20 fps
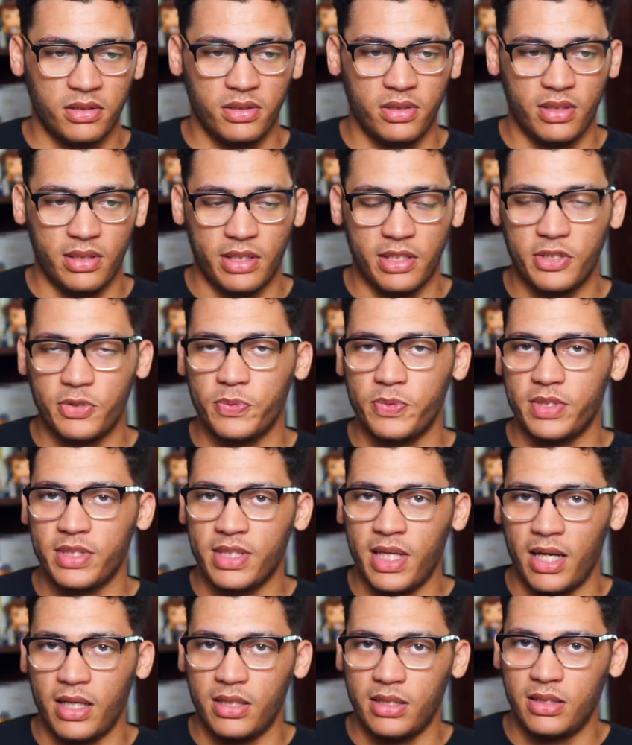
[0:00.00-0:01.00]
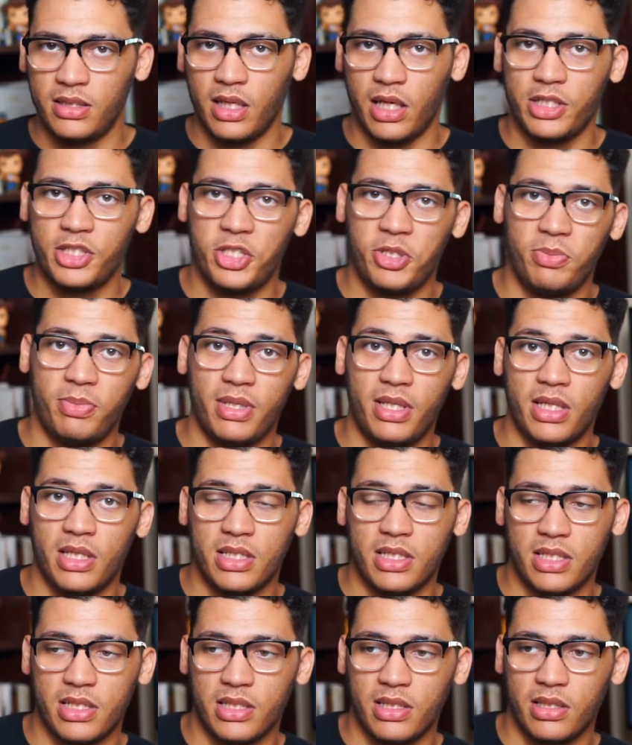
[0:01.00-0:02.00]
This one's kind of touchy
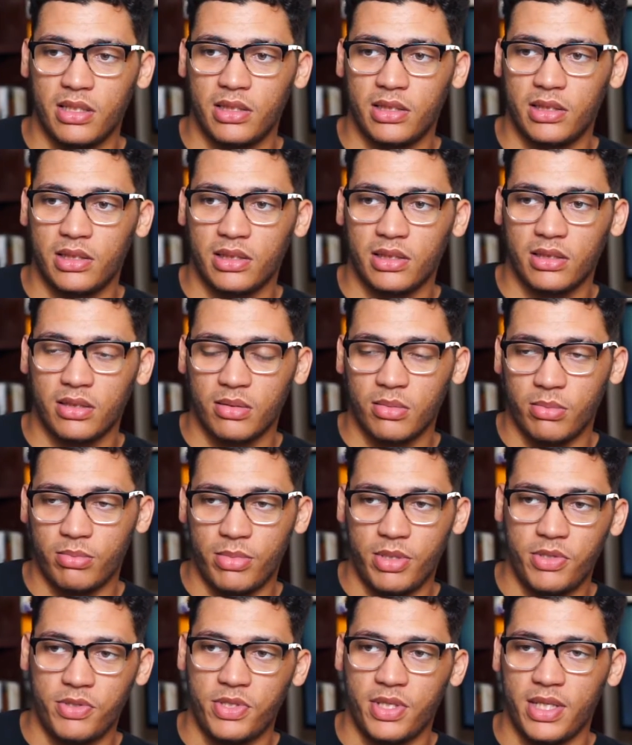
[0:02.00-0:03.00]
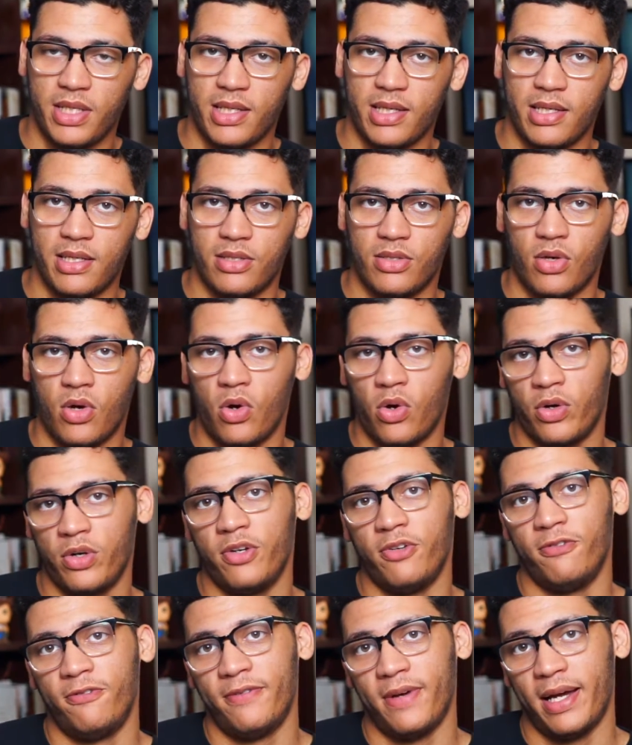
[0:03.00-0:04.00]
because music is hard
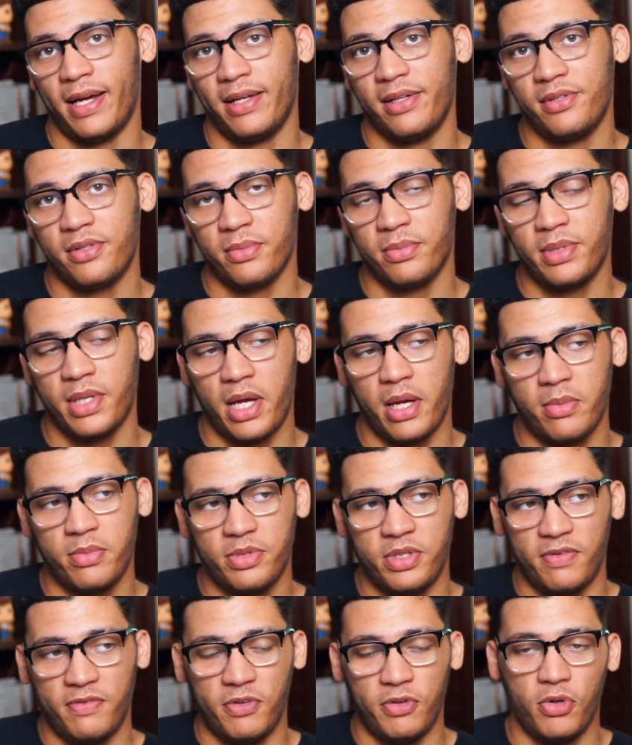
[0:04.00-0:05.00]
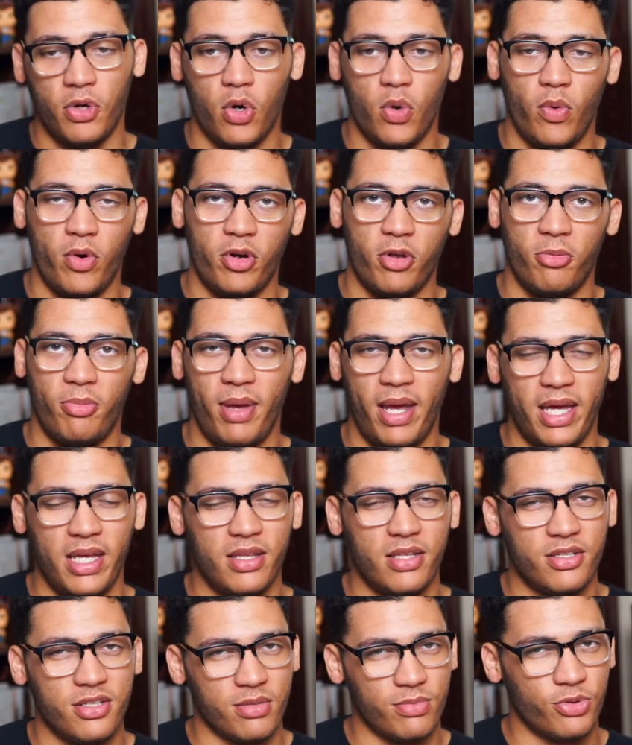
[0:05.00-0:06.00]
to find sometimes if you don't want to pay
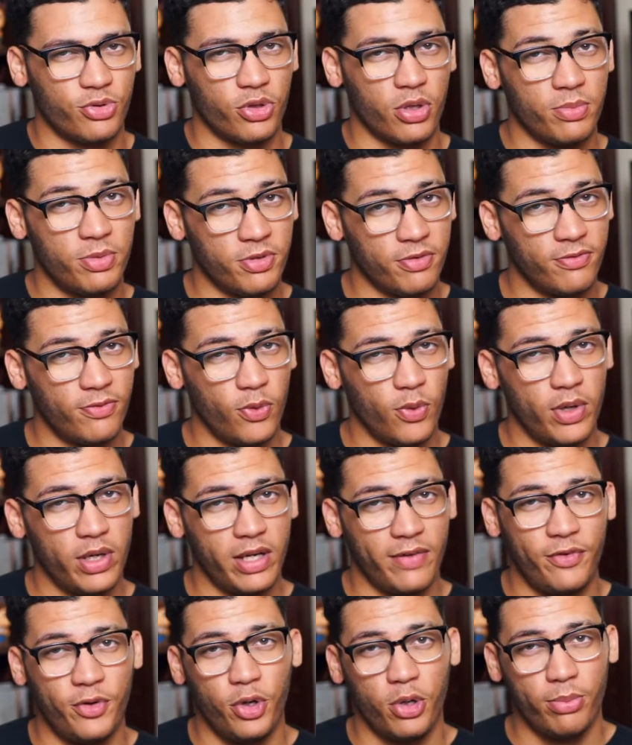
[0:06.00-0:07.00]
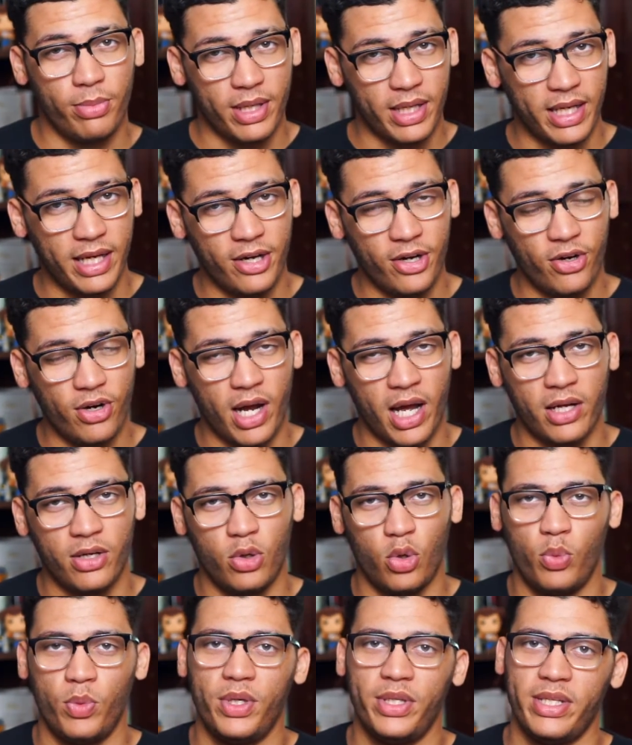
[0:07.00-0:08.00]
the subscription for it. If you're a beginner, I
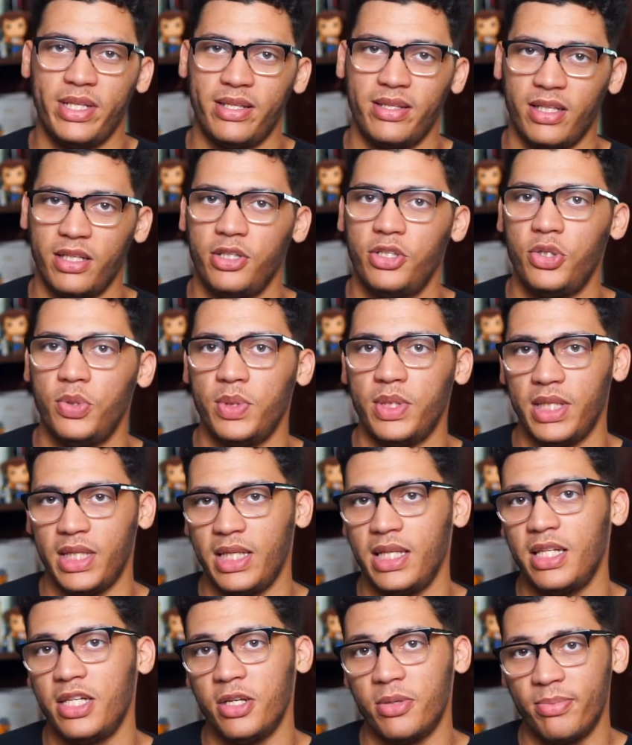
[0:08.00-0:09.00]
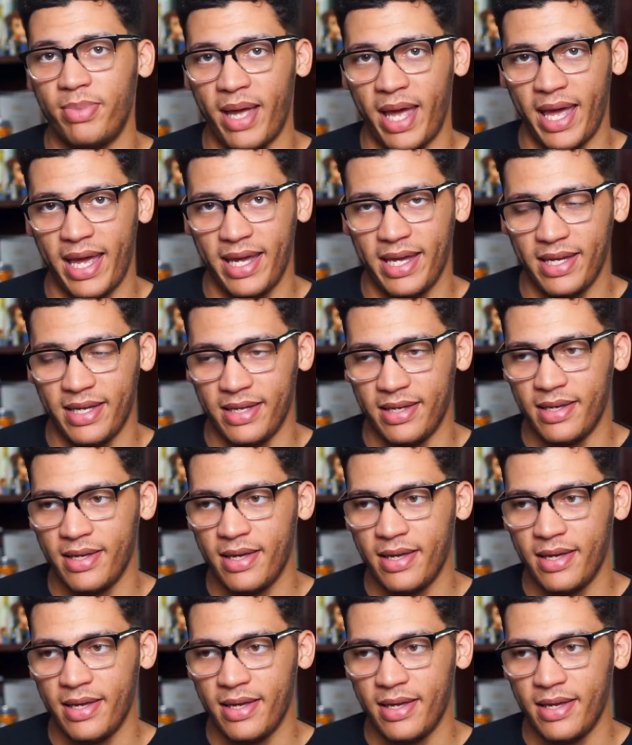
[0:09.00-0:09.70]
don't really think you need to pay